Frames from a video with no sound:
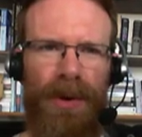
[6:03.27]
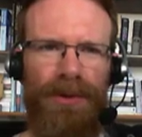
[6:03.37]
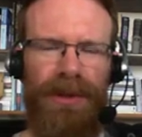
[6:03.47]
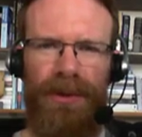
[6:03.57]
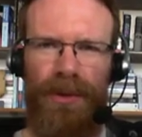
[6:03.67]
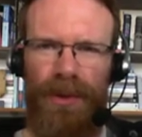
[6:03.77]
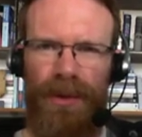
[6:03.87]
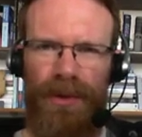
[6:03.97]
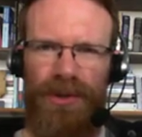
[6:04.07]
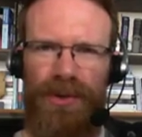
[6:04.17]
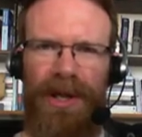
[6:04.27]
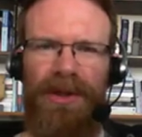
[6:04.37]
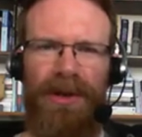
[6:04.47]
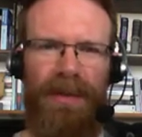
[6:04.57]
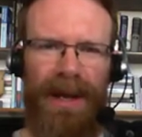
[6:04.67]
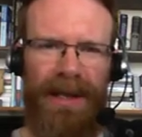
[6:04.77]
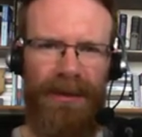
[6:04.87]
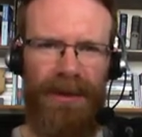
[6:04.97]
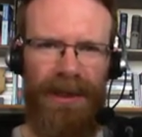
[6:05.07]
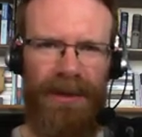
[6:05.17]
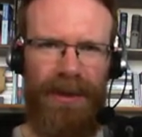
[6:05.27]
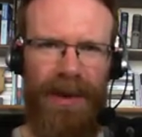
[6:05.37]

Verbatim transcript: or, or strengthened by Gil- Gilgamesh.